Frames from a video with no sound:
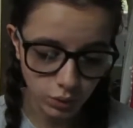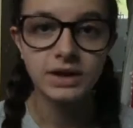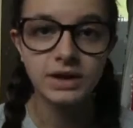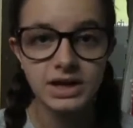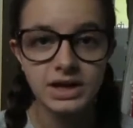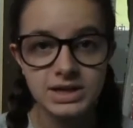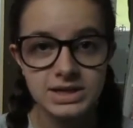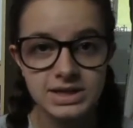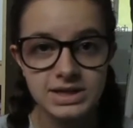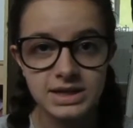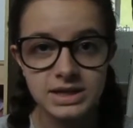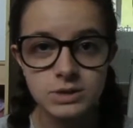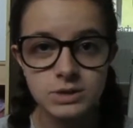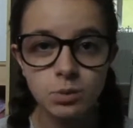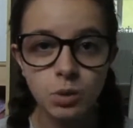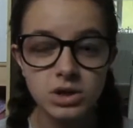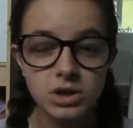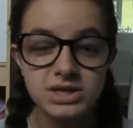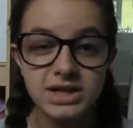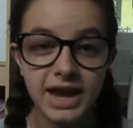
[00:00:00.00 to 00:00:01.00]
The next thing is
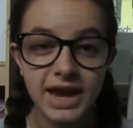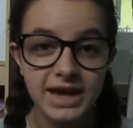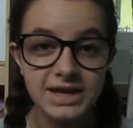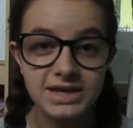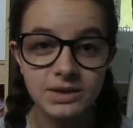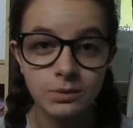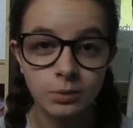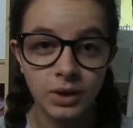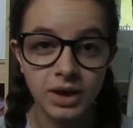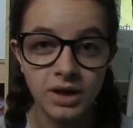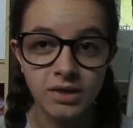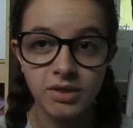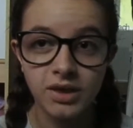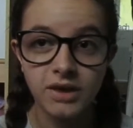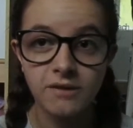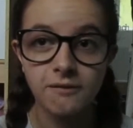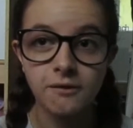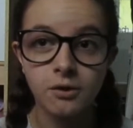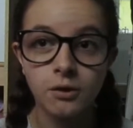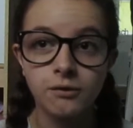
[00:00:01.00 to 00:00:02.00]
what to edit with
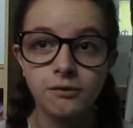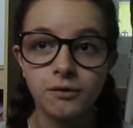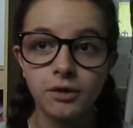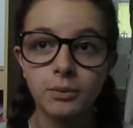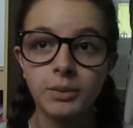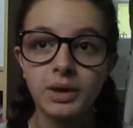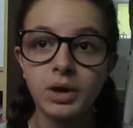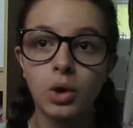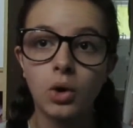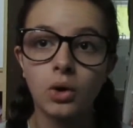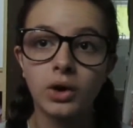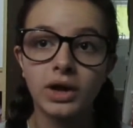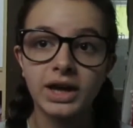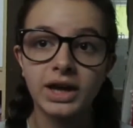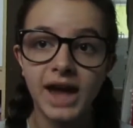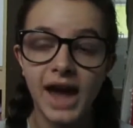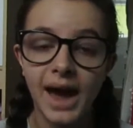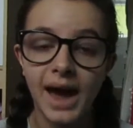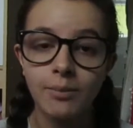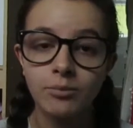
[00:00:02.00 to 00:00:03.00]
if you're filming on a
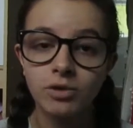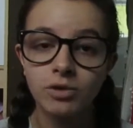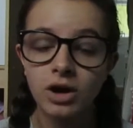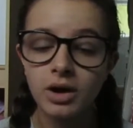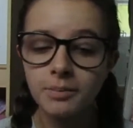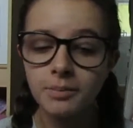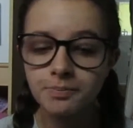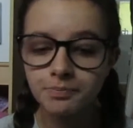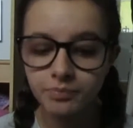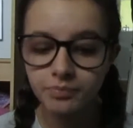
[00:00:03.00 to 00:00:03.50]
camera,